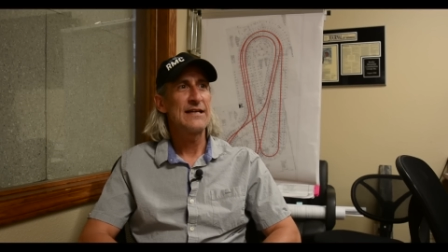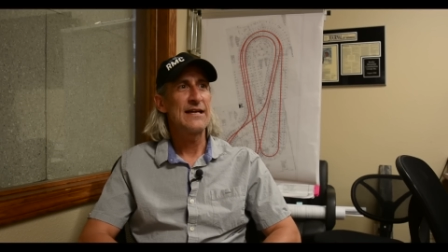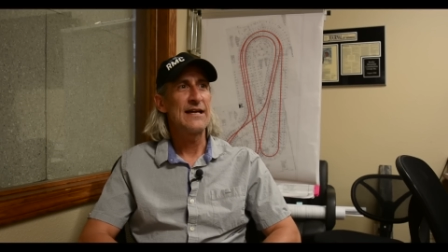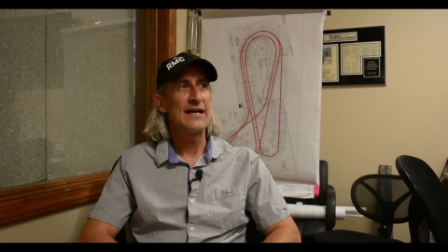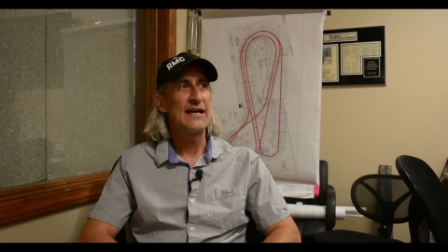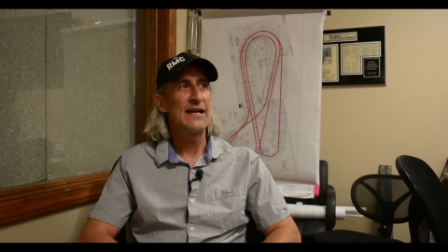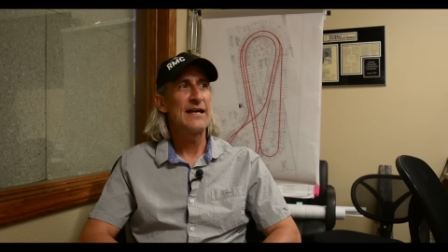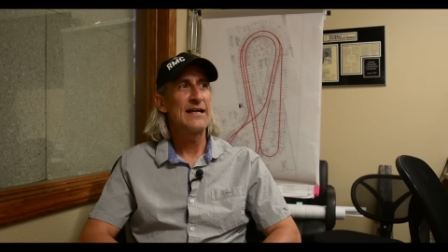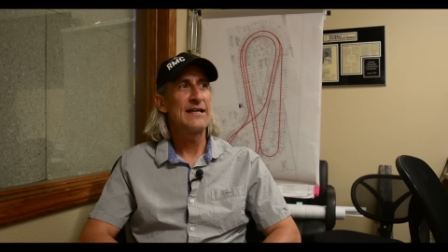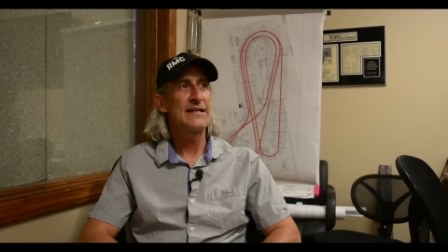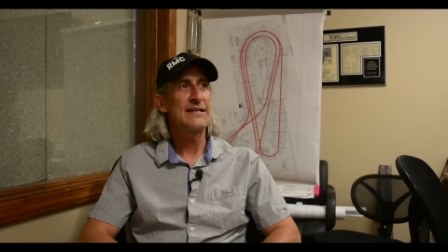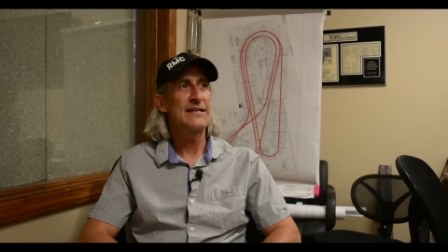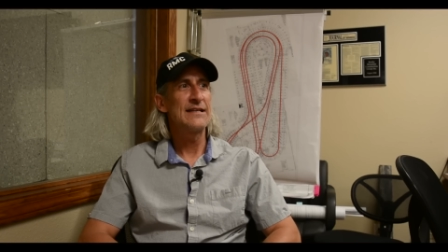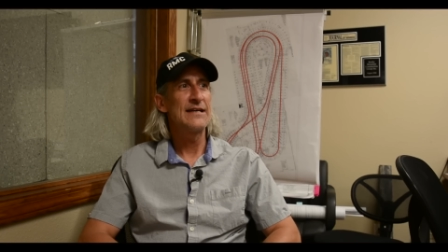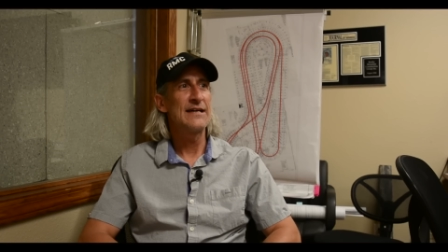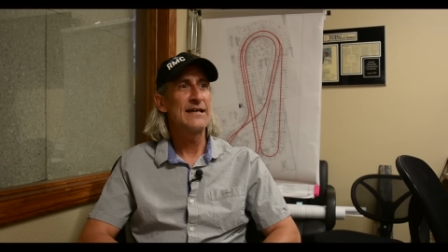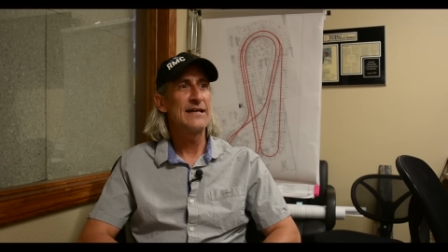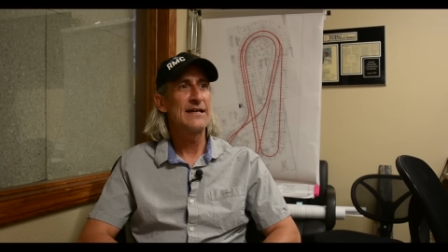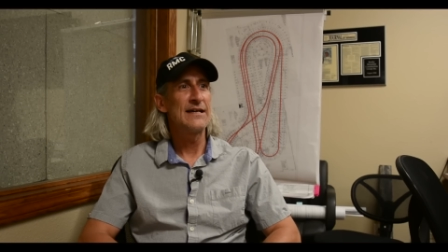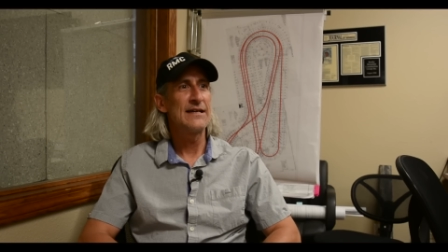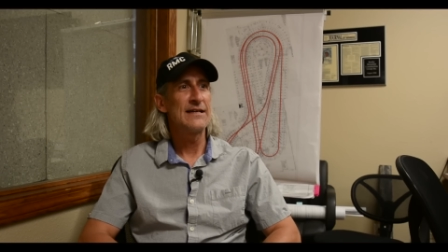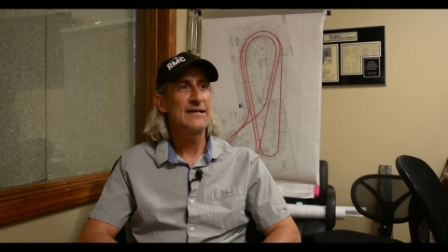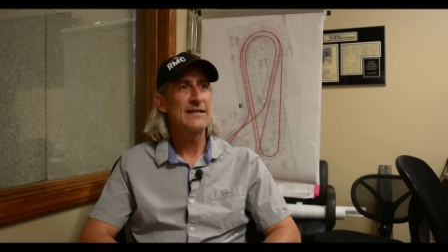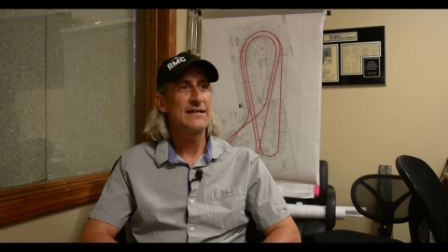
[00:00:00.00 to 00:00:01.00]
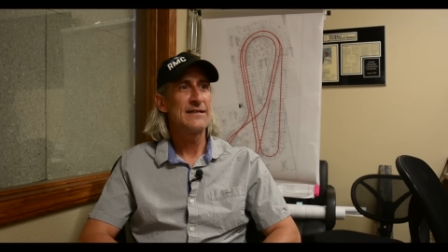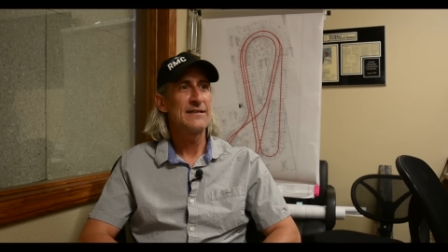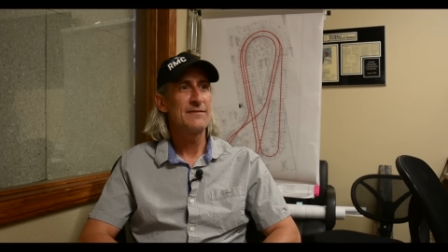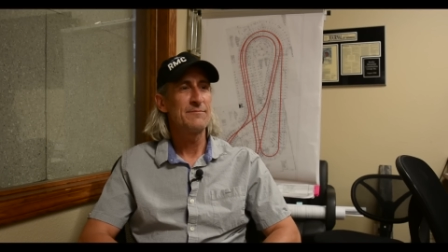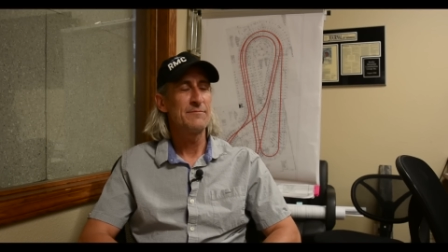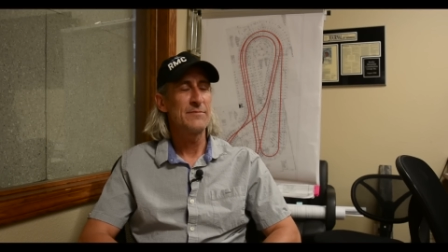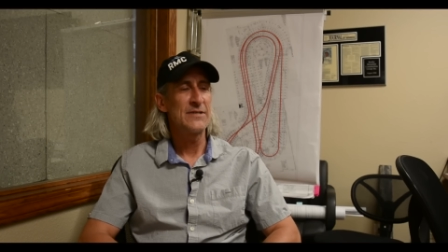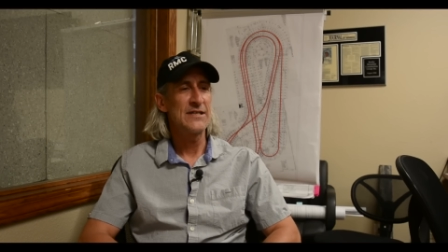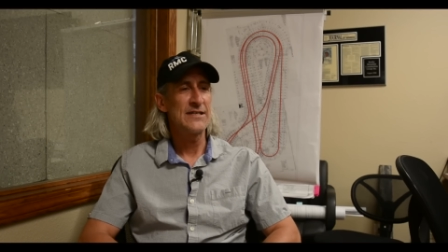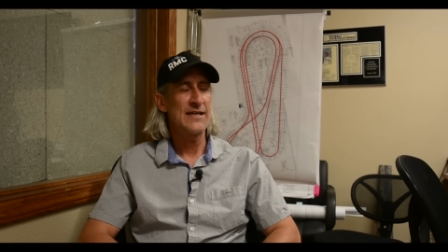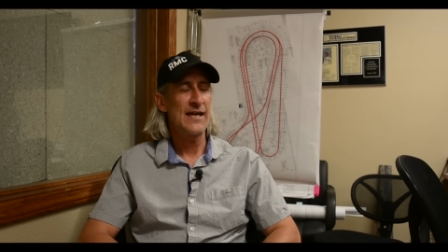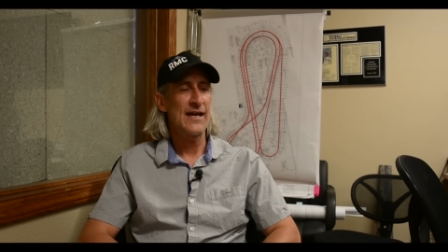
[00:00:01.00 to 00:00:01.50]
And, uh,
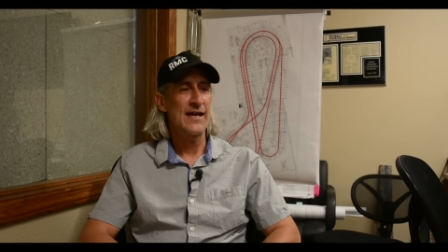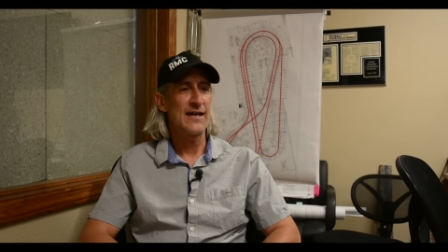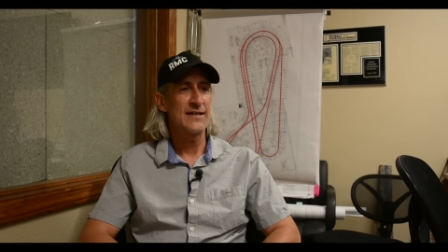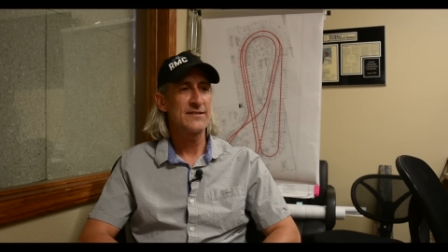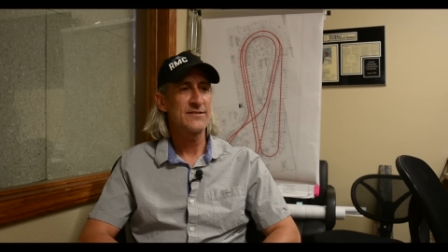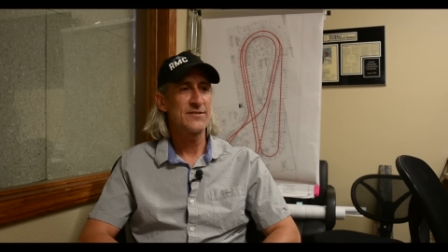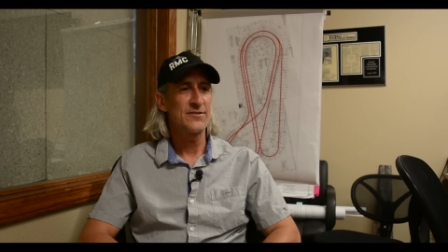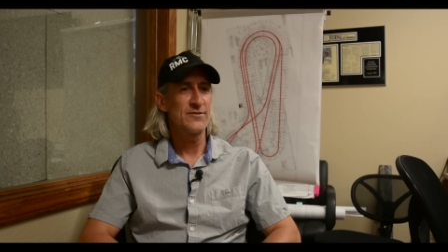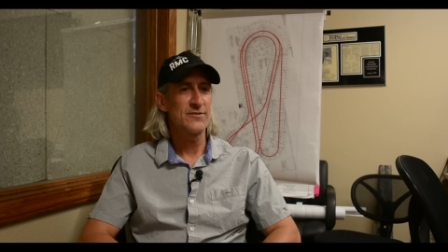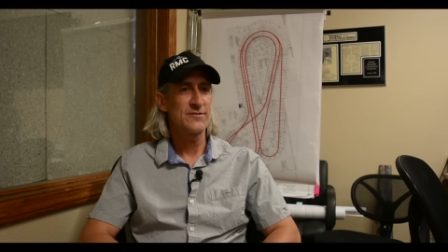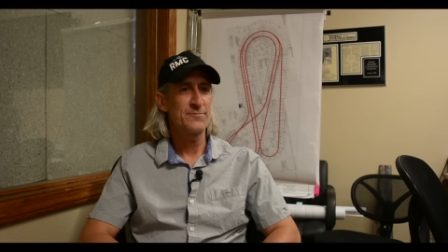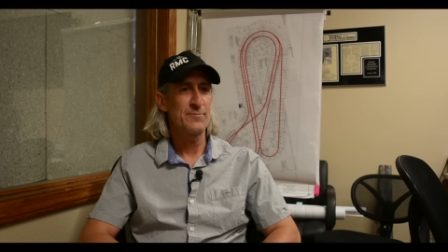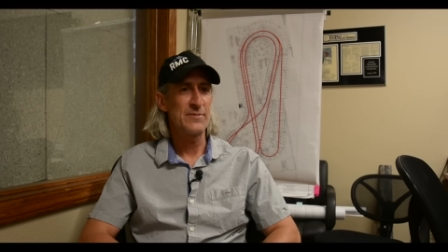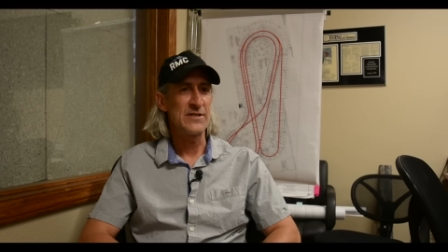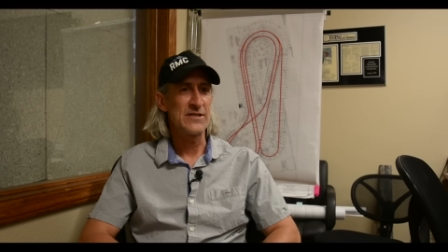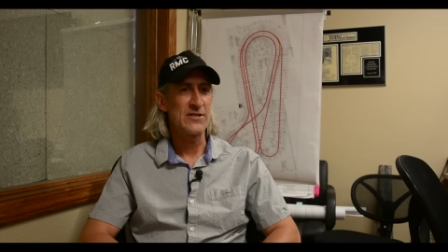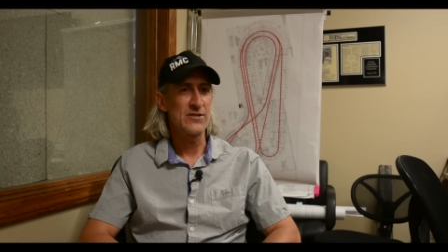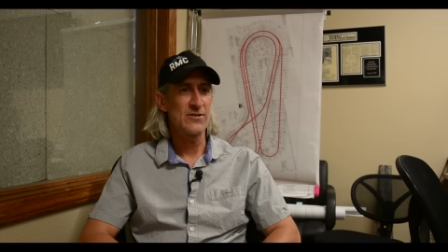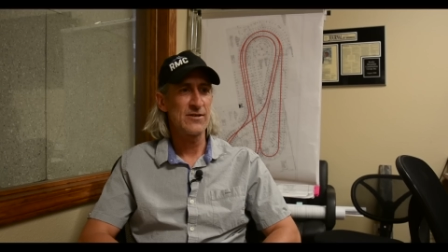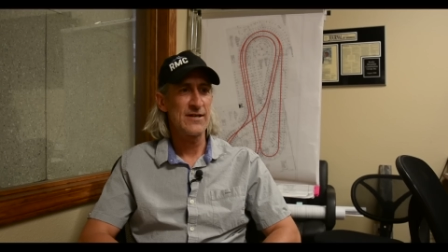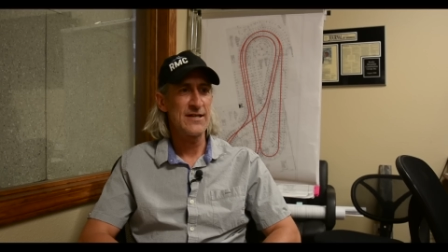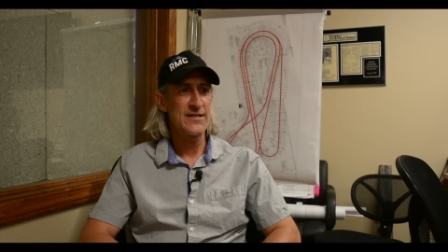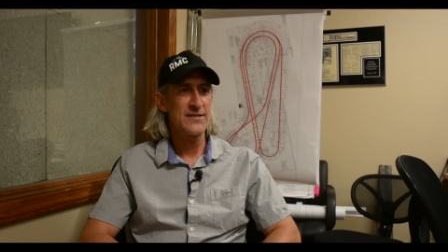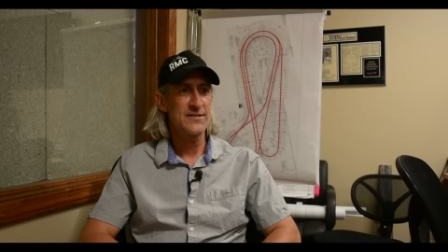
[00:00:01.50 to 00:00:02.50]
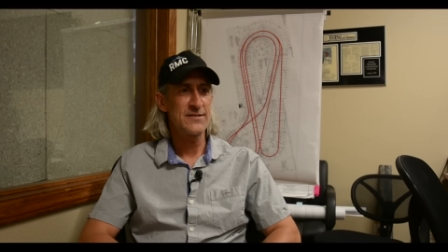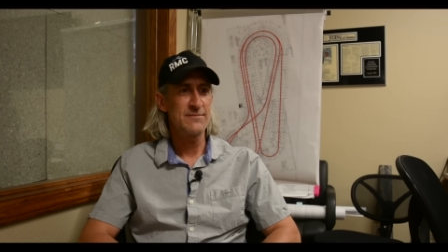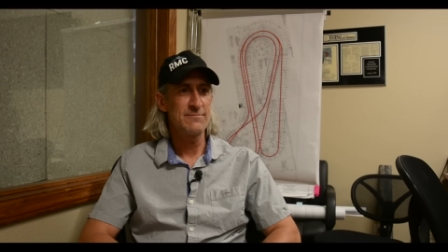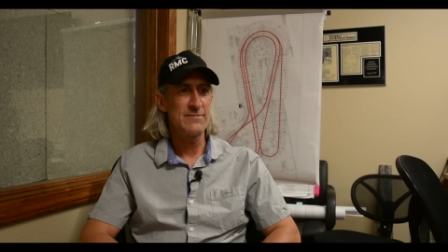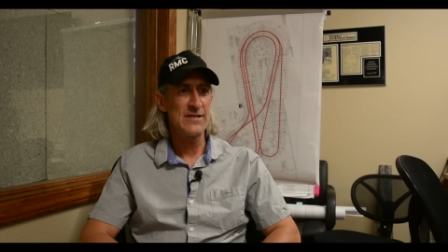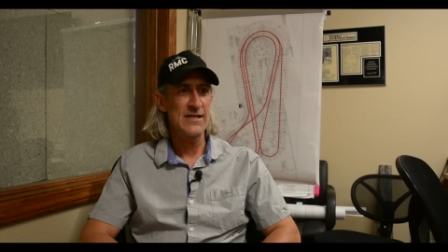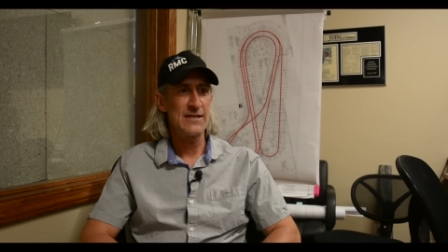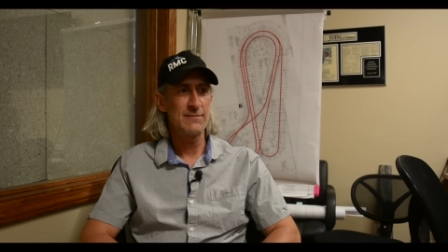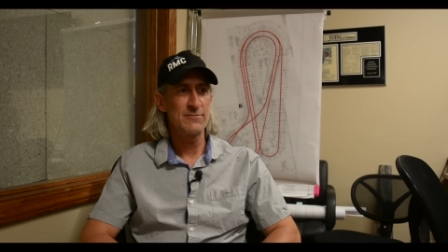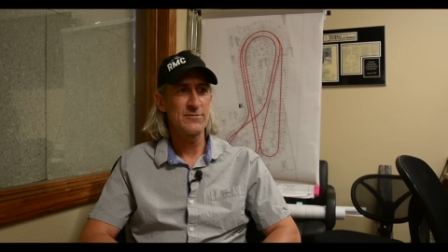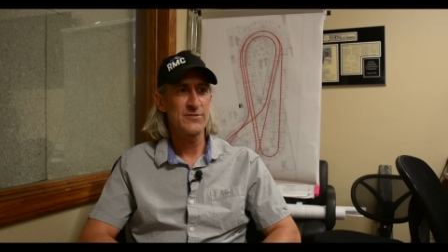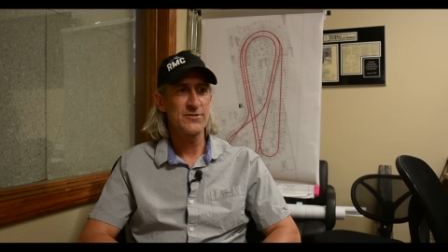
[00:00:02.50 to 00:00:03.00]
but yeah, so it's been great to
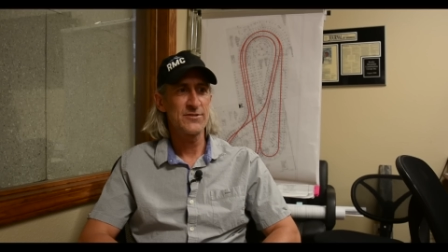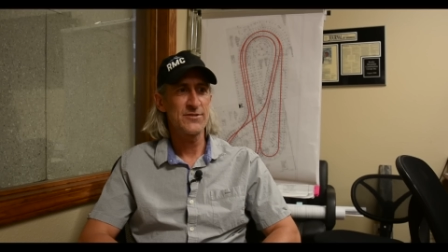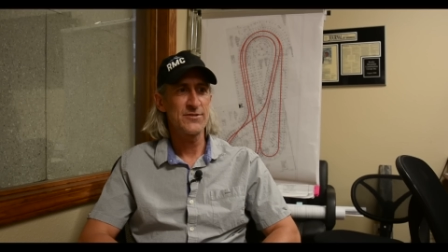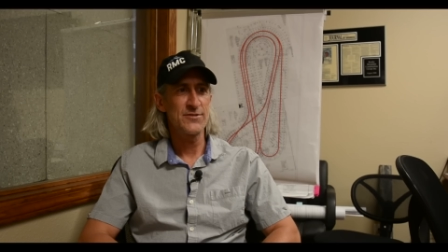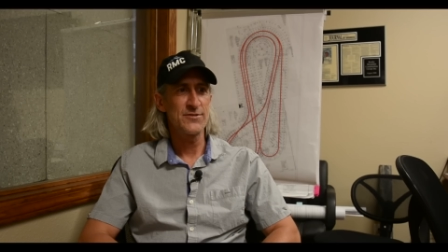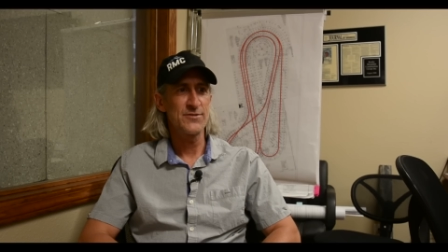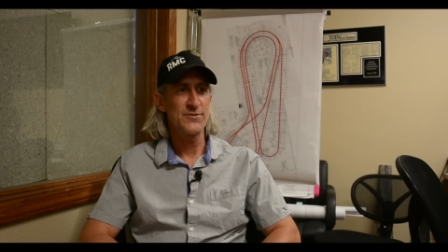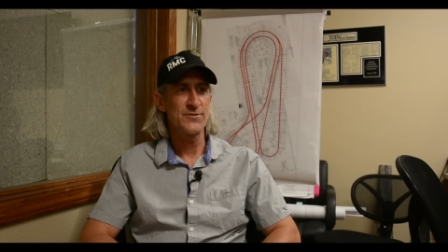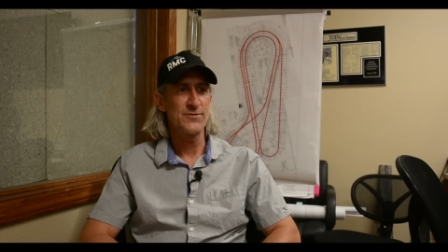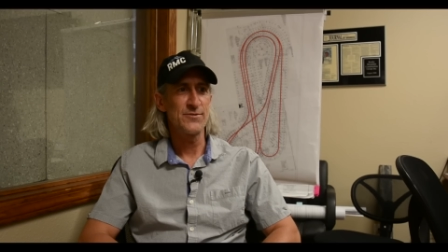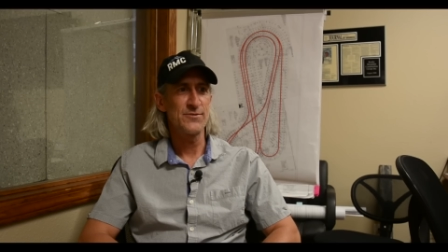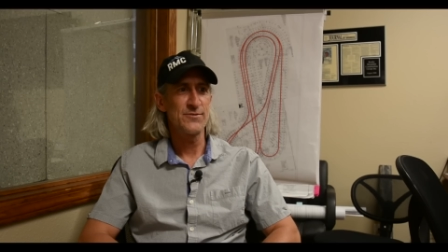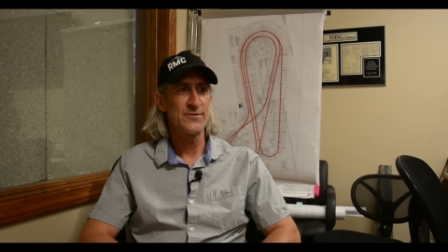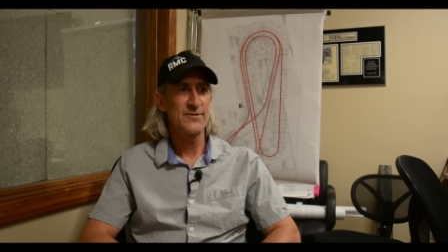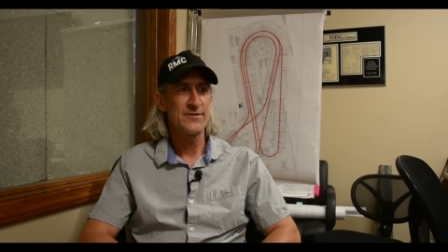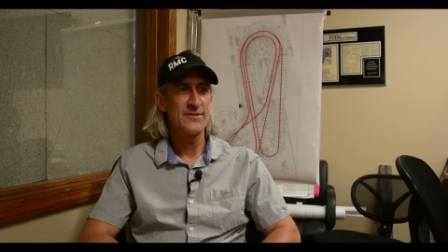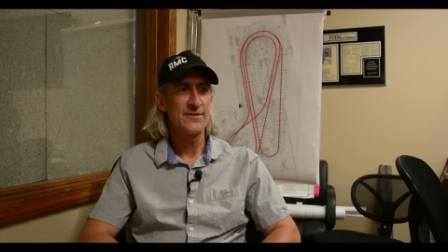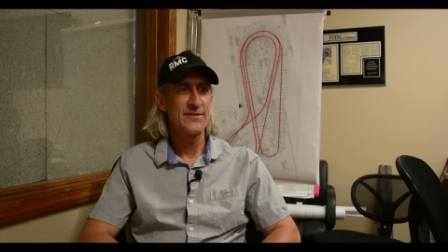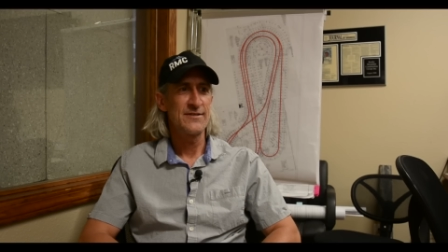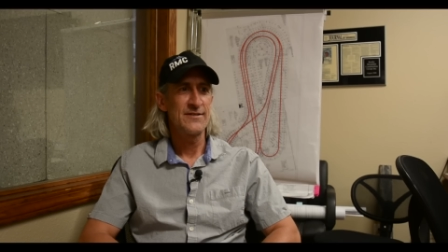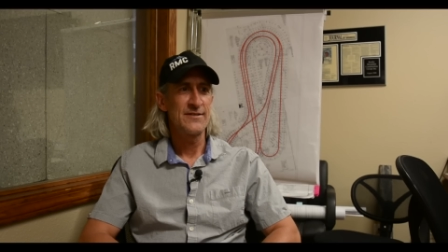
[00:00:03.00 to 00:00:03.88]
be able to